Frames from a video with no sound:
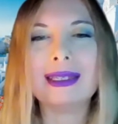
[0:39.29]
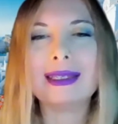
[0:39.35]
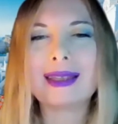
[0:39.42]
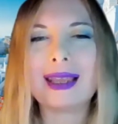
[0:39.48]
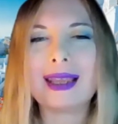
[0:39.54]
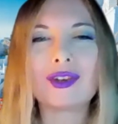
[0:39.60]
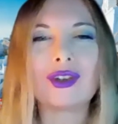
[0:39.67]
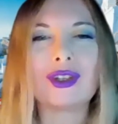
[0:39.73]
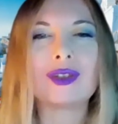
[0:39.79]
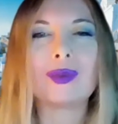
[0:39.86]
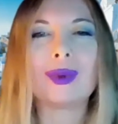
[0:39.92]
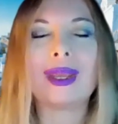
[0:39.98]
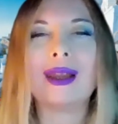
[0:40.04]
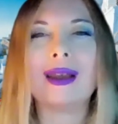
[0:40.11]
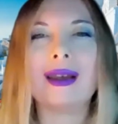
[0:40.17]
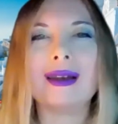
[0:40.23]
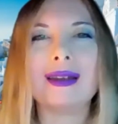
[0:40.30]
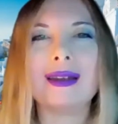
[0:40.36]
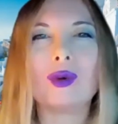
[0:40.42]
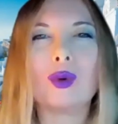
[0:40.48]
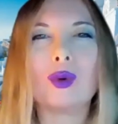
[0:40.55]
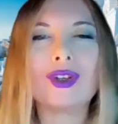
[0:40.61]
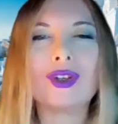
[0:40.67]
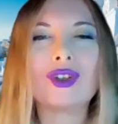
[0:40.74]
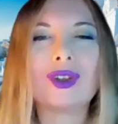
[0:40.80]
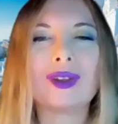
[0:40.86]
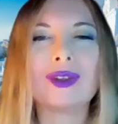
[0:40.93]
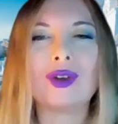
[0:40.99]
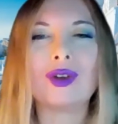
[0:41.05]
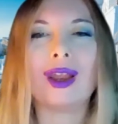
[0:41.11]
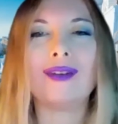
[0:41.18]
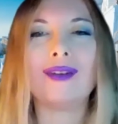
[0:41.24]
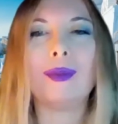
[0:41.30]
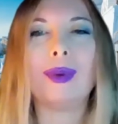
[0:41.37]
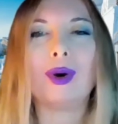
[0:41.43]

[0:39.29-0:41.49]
discussions we had, questions you have